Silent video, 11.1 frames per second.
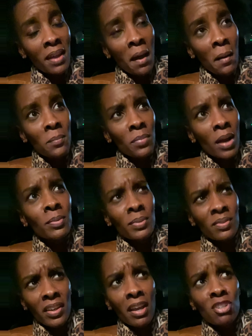and probably
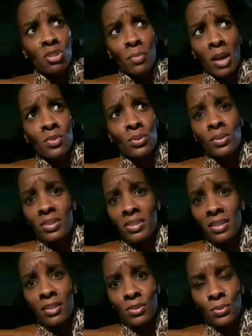vacation Bible school or
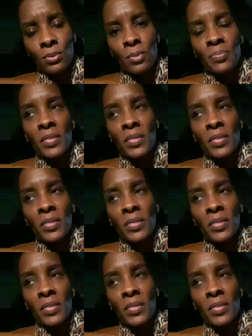Sunday school.